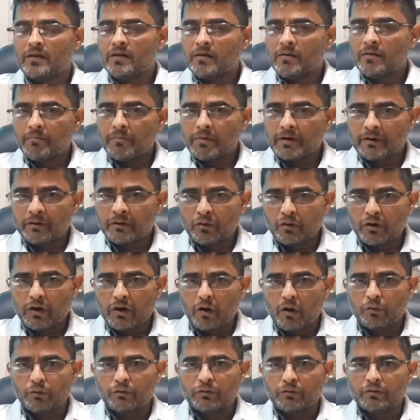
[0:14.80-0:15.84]
But no
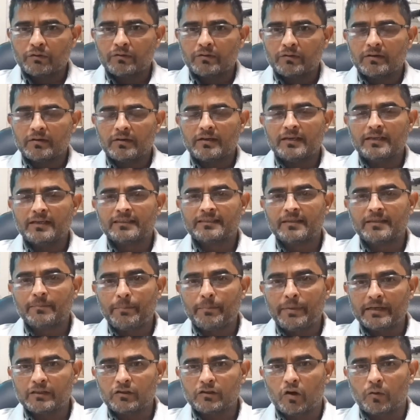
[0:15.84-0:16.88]
doubt, it's the
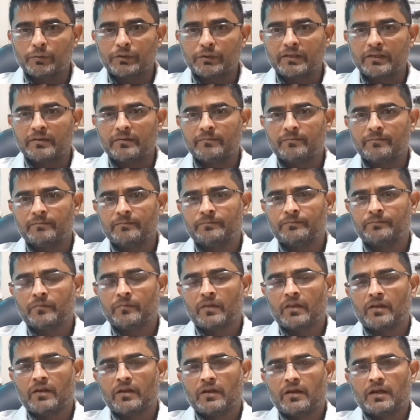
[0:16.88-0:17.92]
best option.
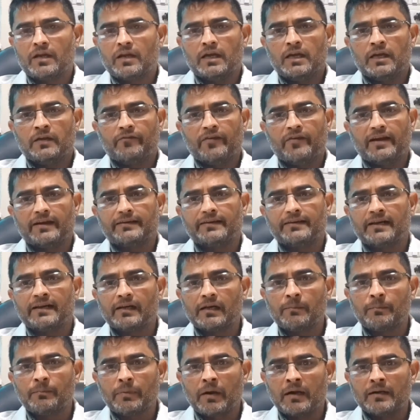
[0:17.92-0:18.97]
In fact,
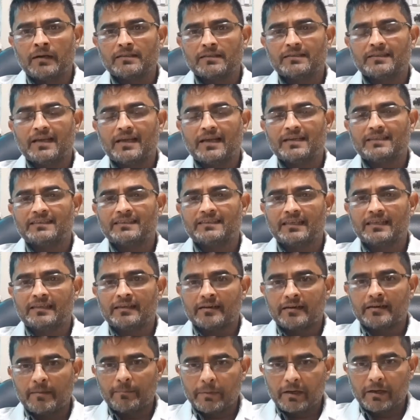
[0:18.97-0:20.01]
dental implant is the exact
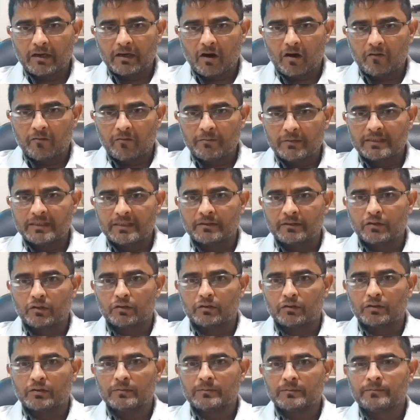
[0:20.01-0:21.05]
replica of missing
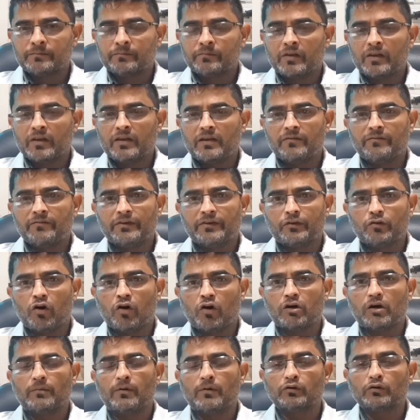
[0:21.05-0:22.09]
tooth if we
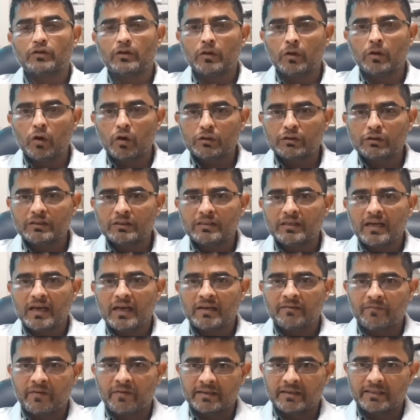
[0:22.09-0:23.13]
talk about the looks
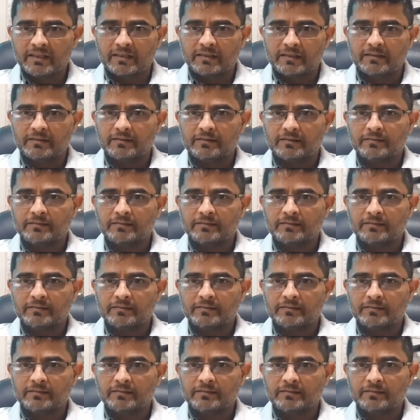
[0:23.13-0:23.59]
and function.